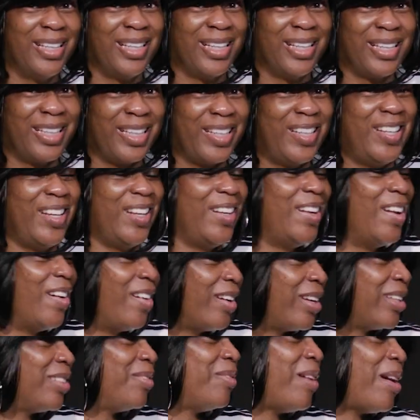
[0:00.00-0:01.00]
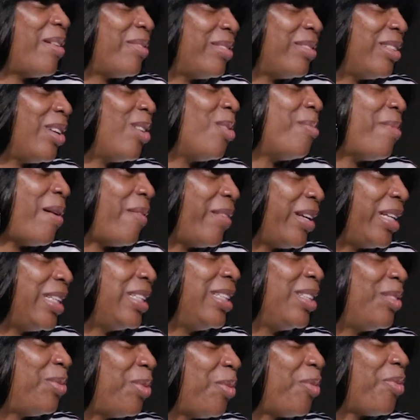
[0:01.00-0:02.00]
because if I was home, I would get
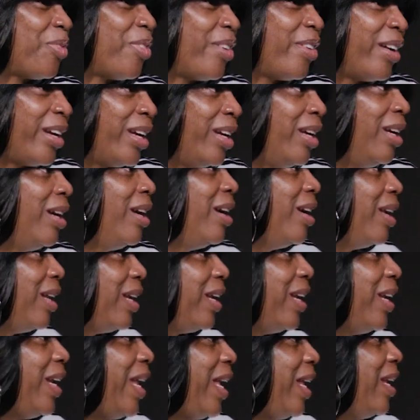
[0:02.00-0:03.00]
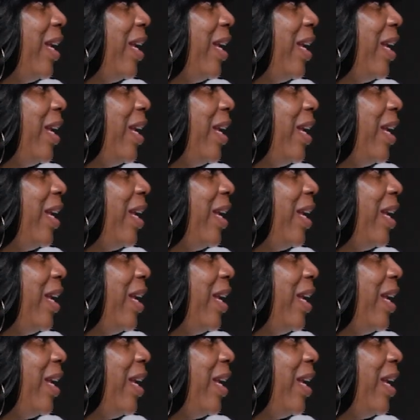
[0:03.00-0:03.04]
this for free. They